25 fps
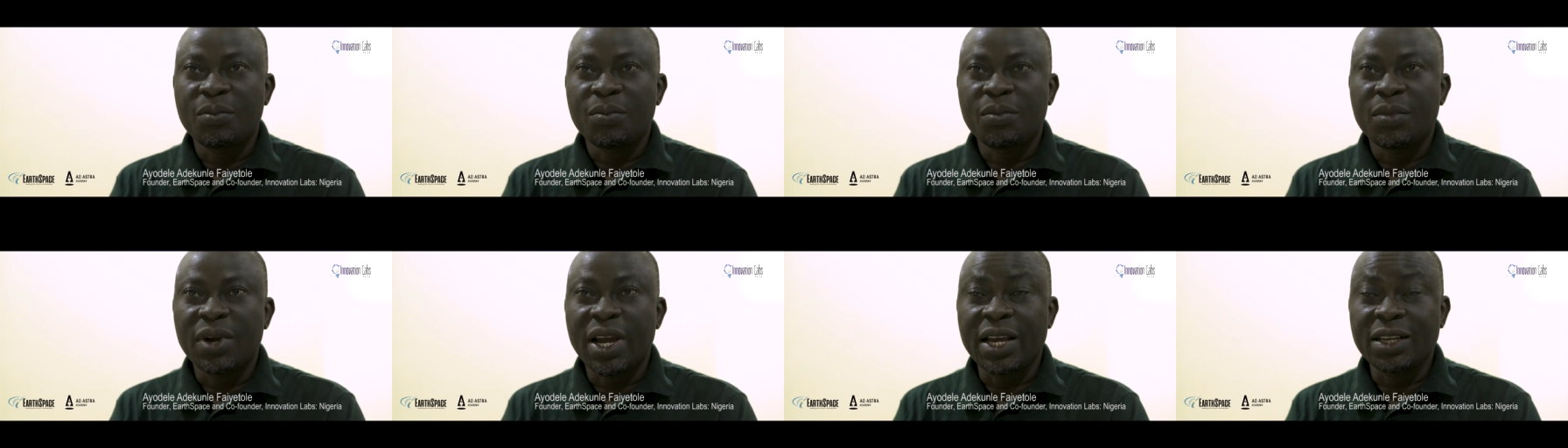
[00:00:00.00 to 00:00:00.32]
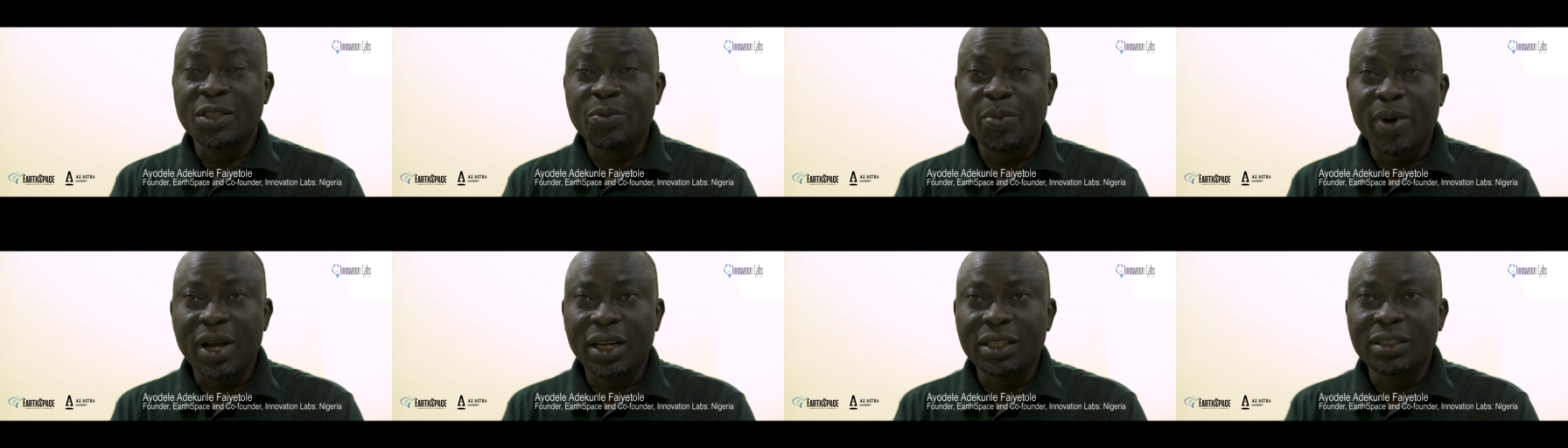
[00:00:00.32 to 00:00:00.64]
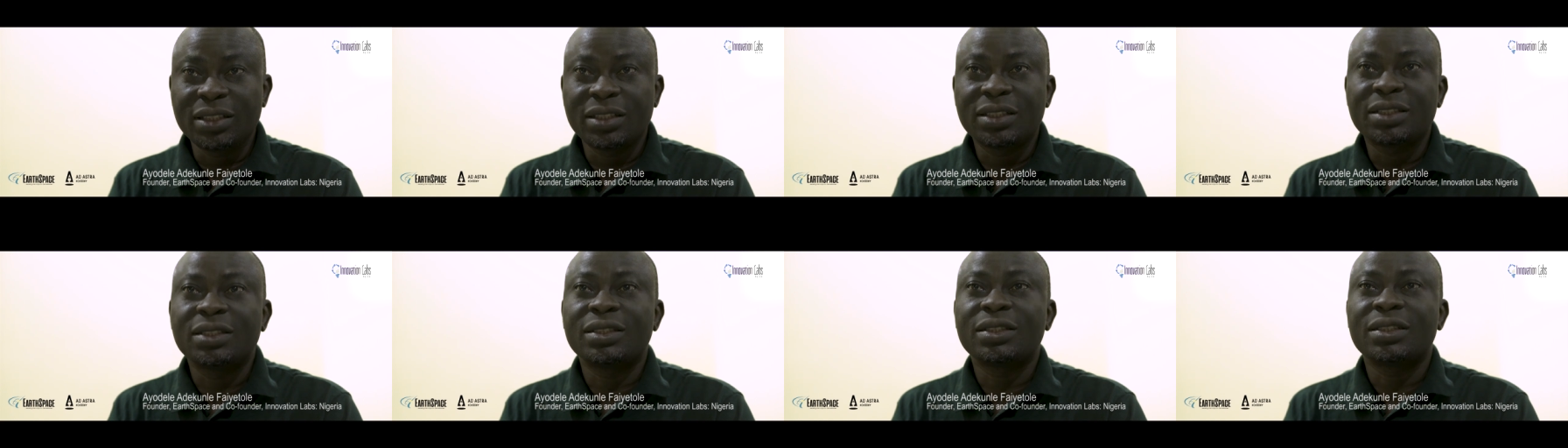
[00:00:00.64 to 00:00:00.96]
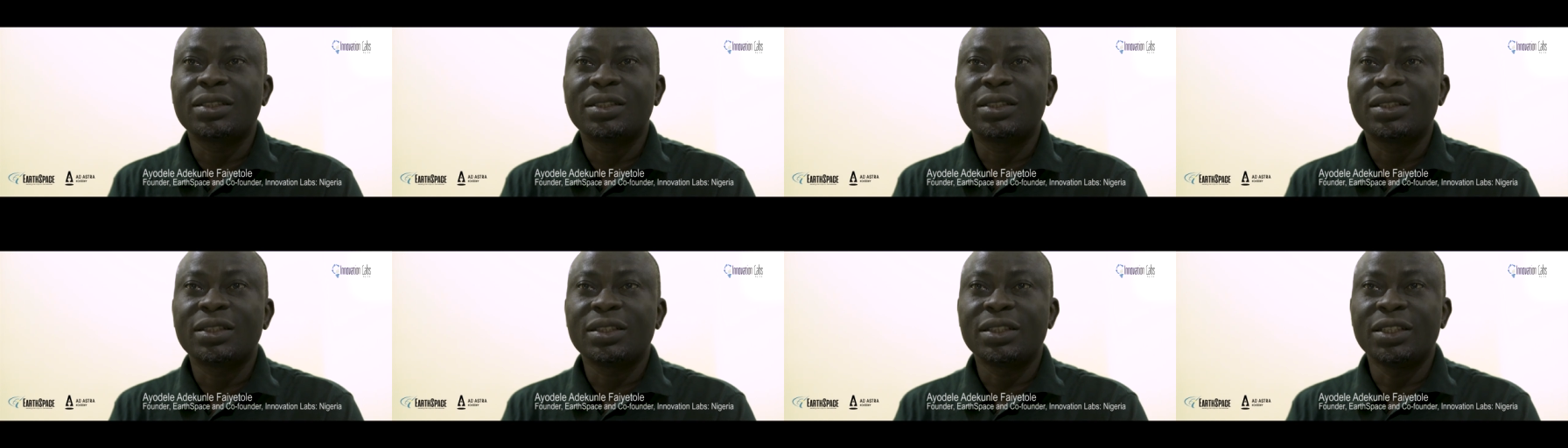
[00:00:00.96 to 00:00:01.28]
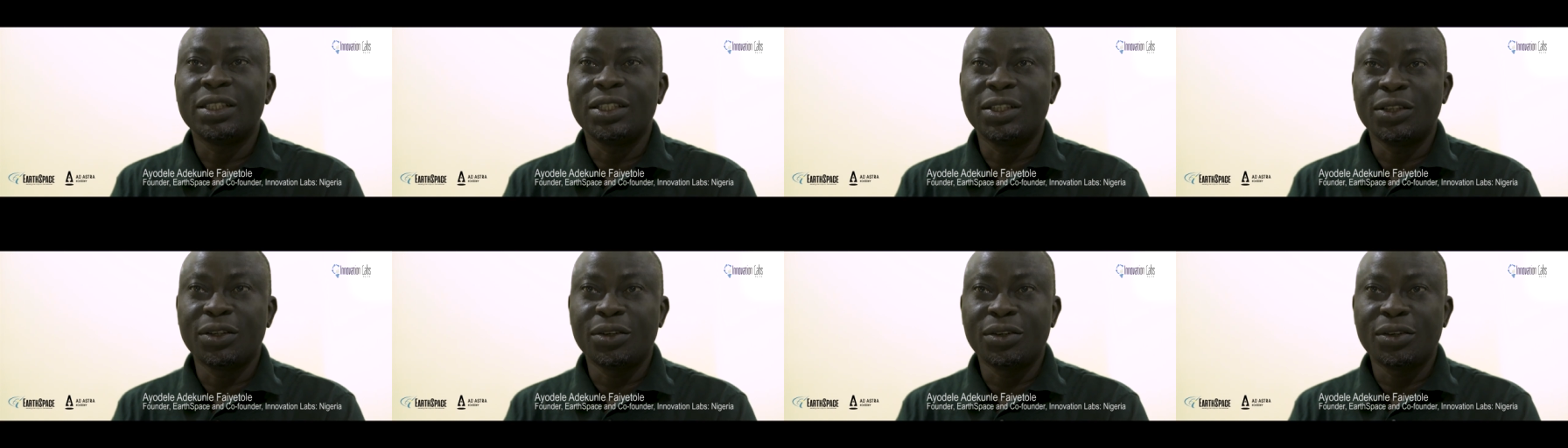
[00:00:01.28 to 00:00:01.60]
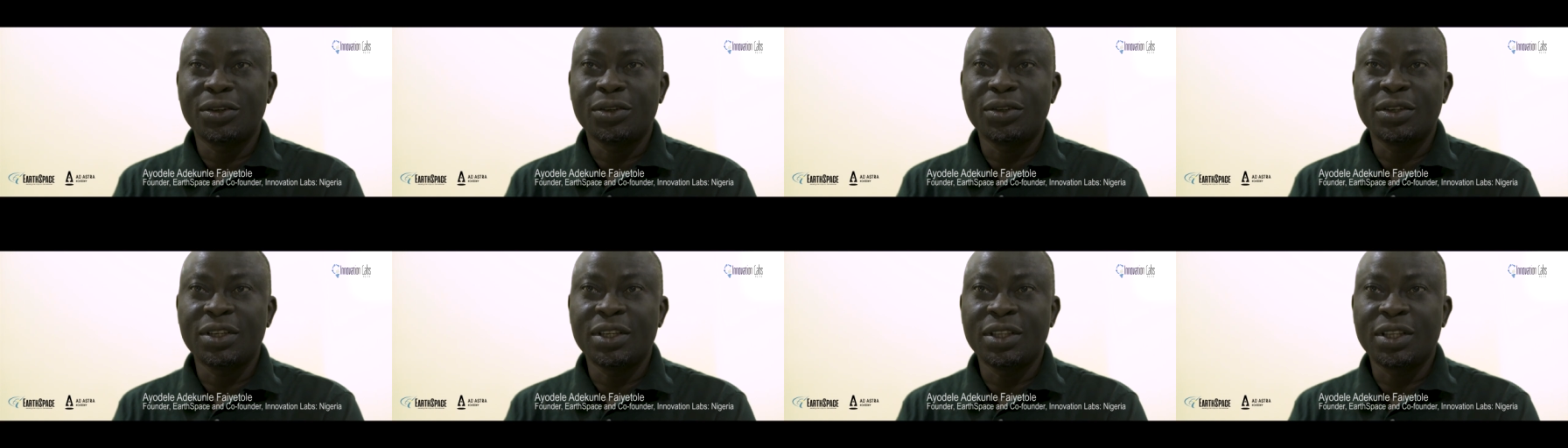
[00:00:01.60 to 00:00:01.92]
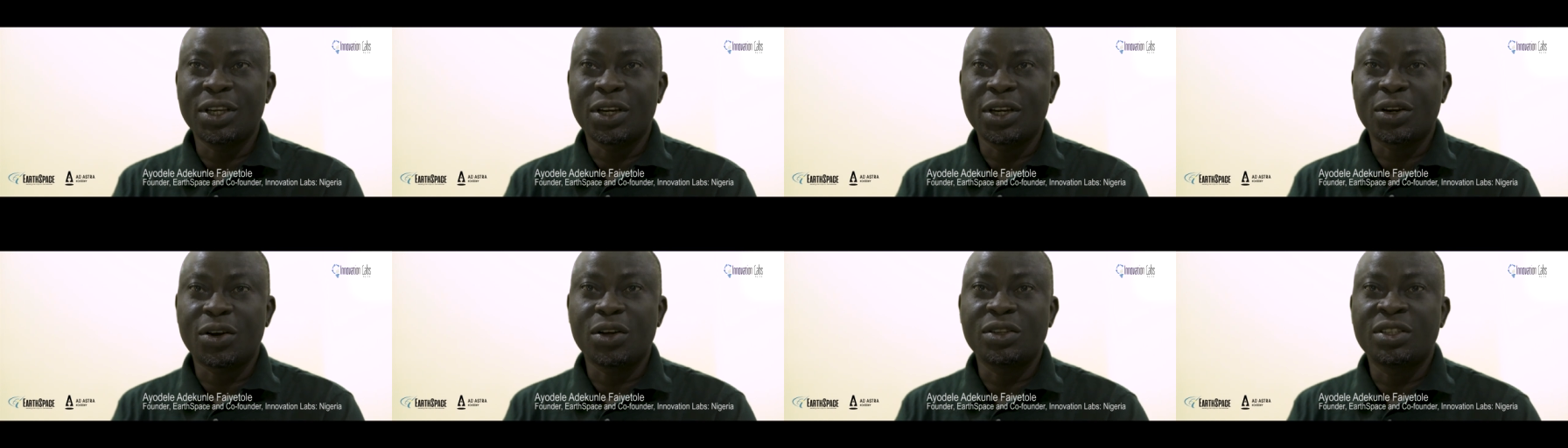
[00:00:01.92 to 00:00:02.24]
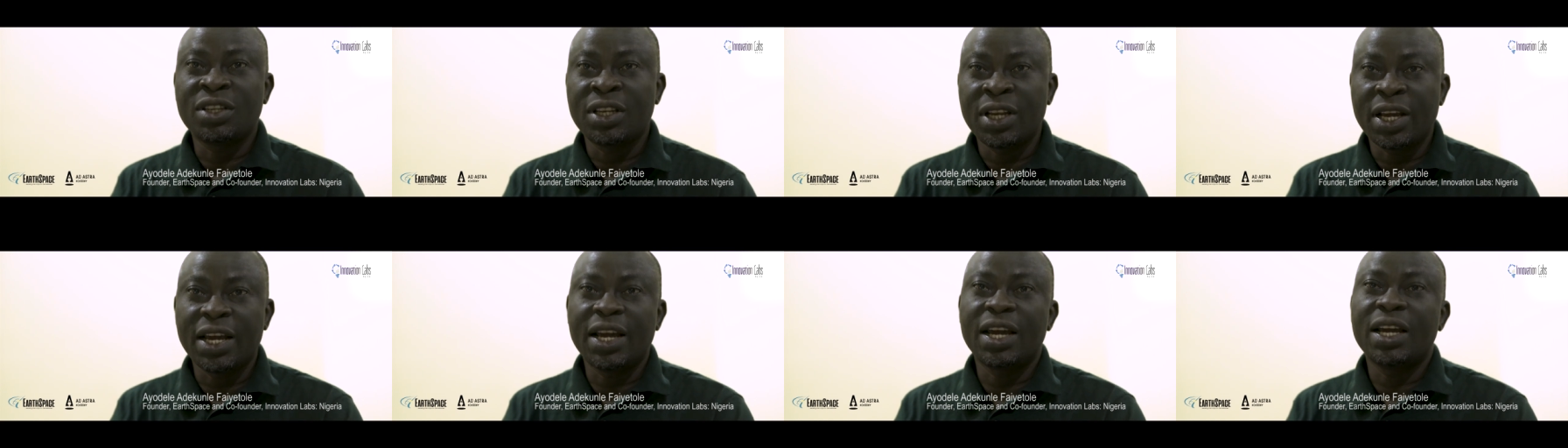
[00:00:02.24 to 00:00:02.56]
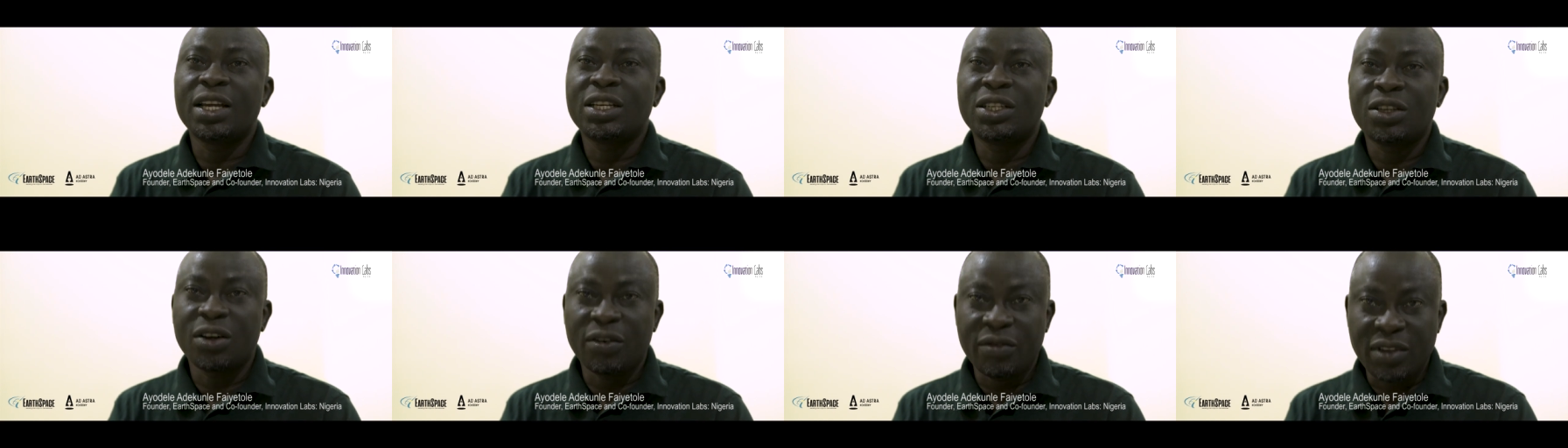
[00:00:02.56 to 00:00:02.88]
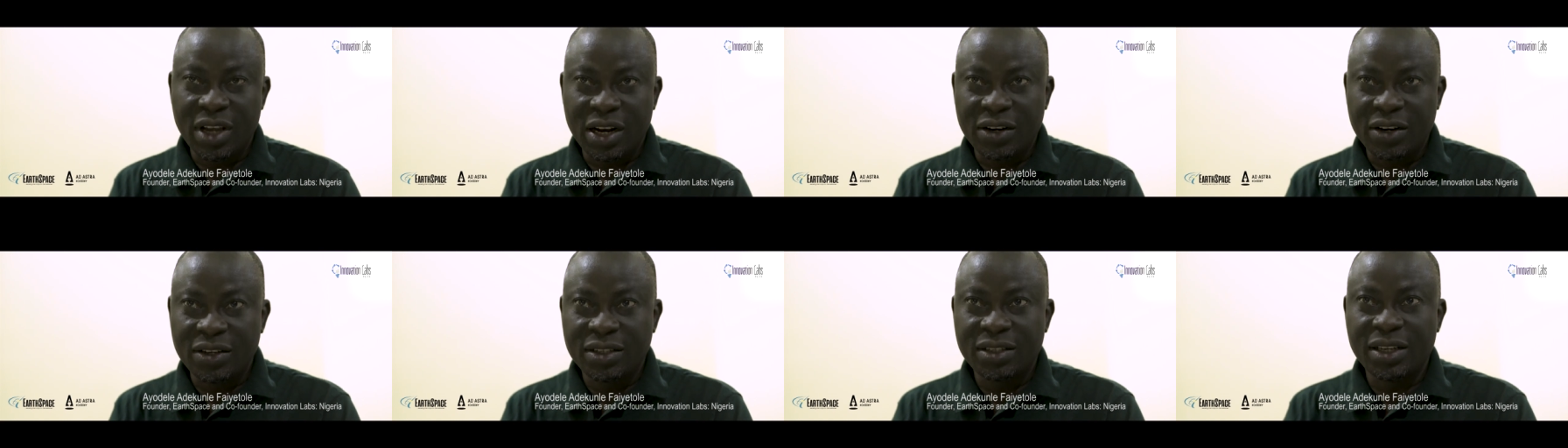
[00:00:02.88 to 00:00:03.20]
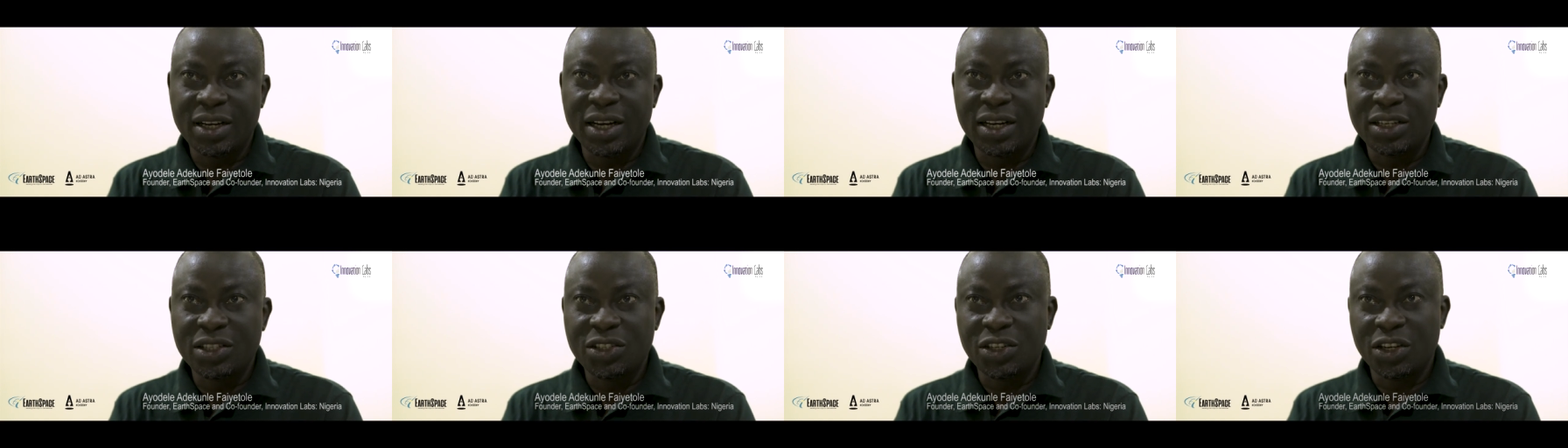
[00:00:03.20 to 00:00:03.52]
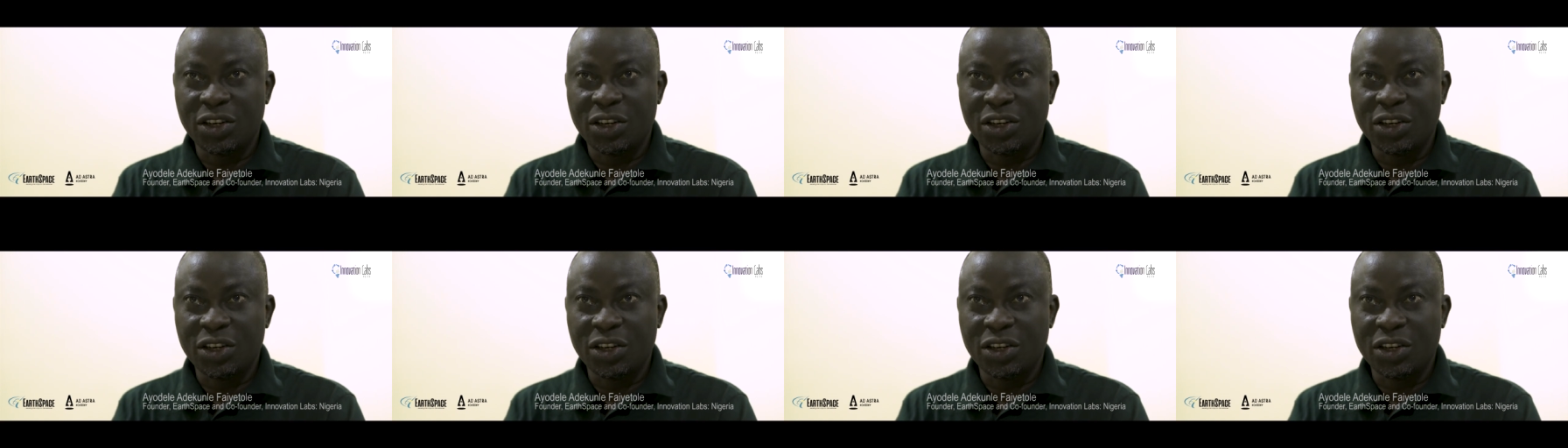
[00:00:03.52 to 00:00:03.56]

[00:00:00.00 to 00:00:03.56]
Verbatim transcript: experts, in the cutting edge of their research.